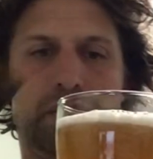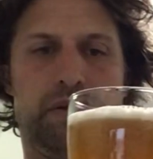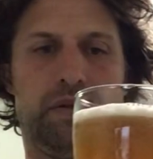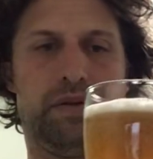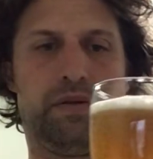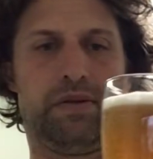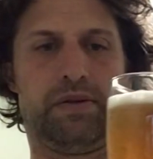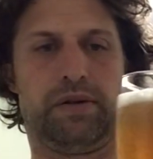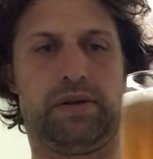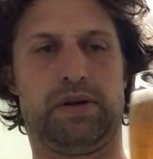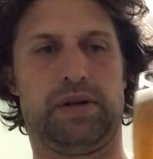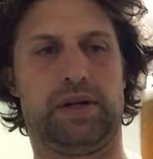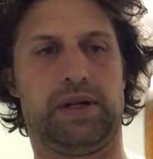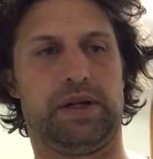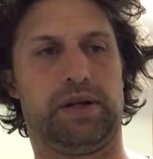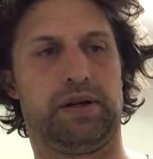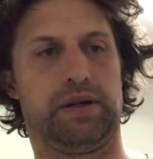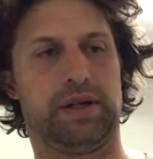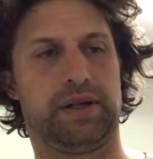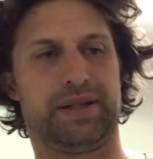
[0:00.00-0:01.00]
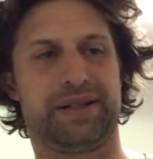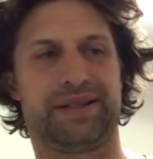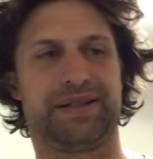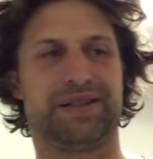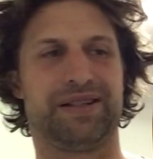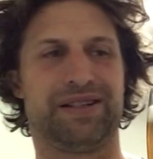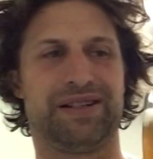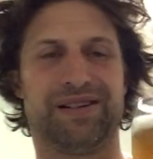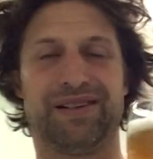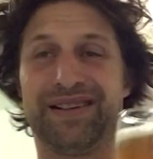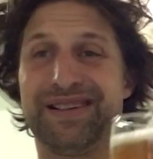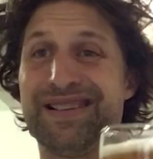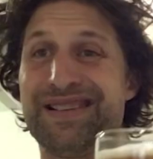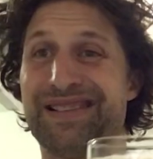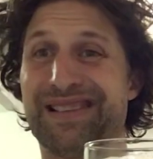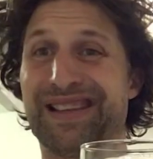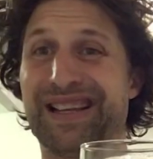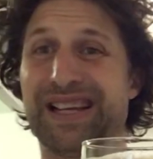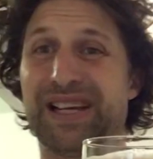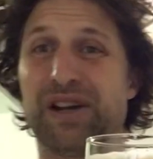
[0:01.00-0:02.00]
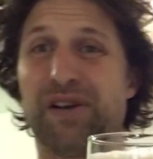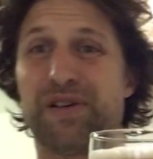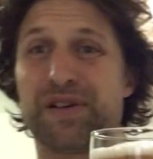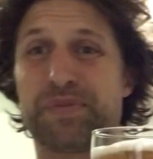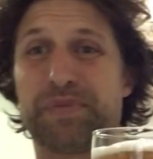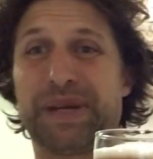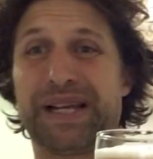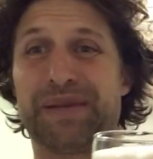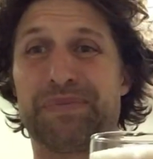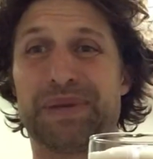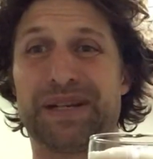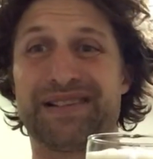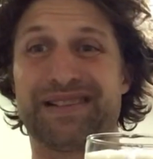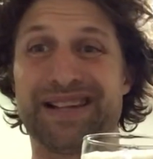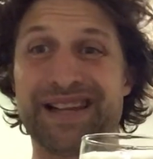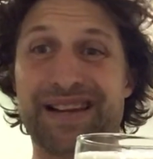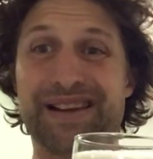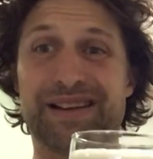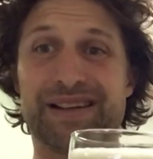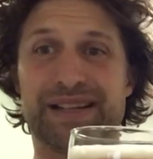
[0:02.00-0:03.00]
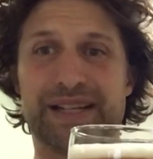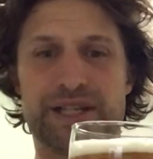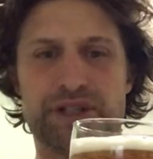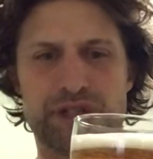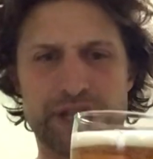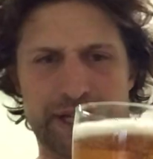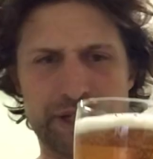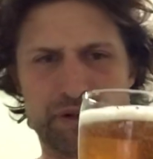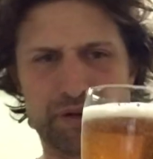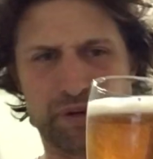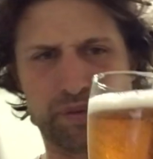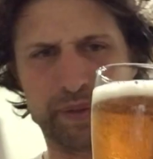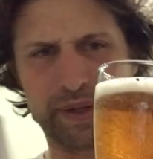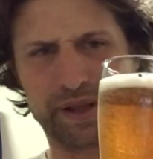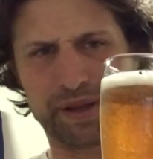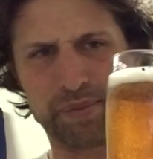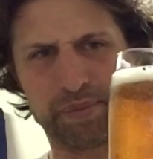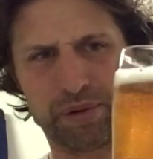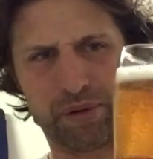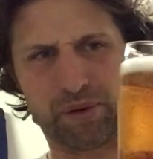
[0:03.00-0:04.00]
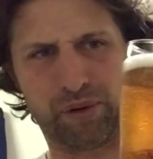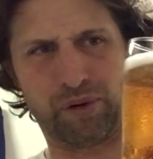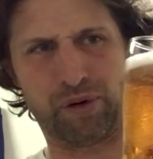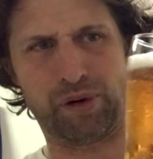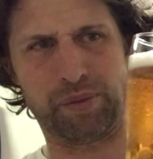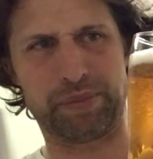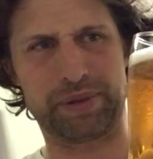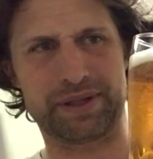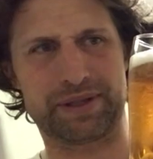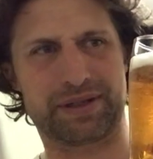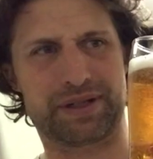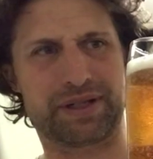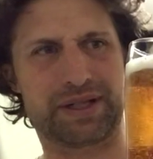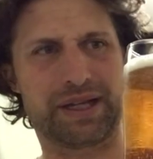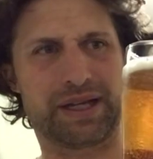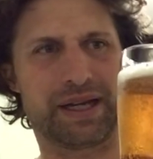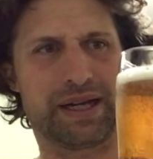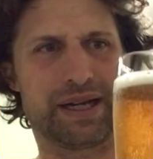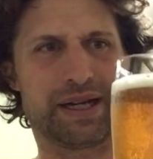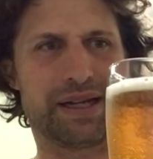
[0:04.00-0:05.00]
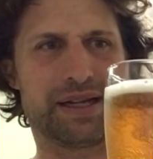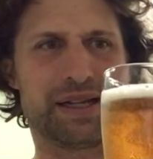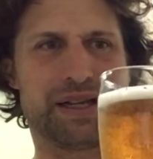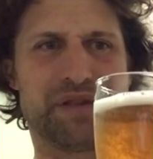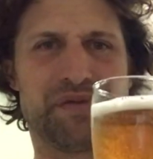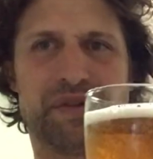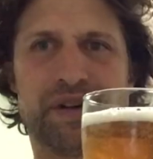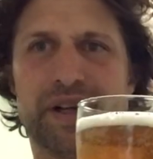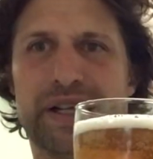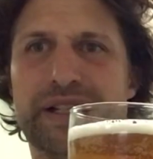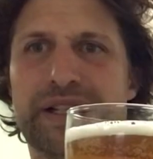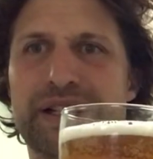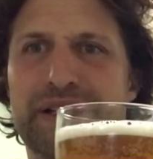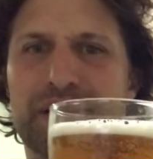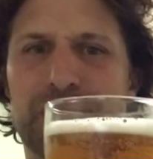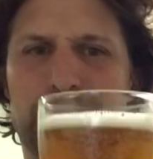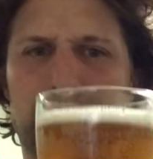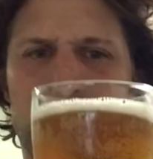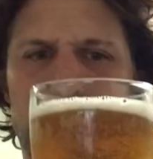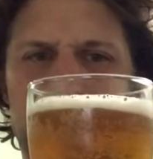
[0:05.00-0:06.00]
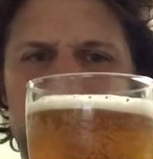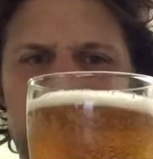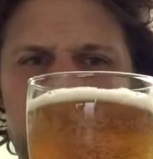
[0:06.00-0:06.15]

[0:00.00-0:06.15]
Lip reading: Alright, I didn't think I was being particularly gentle with the pour, but a very disappointing